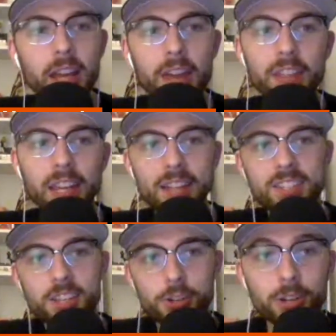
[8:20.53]
and then got
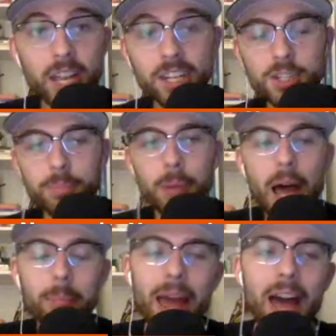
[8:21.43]
Cesar Hernandez to
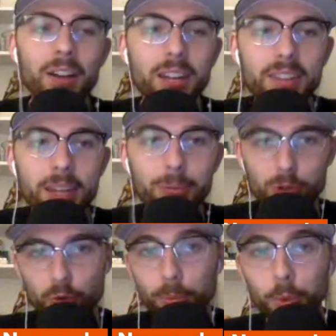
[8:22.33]
pop out and then
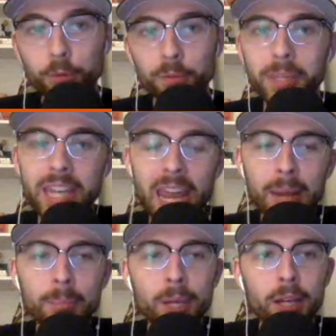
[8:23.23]
was removed from the
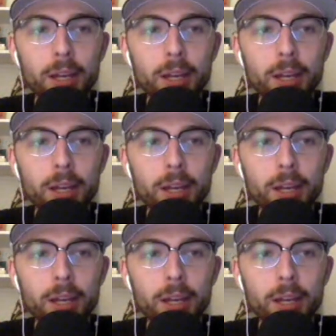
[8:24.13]
game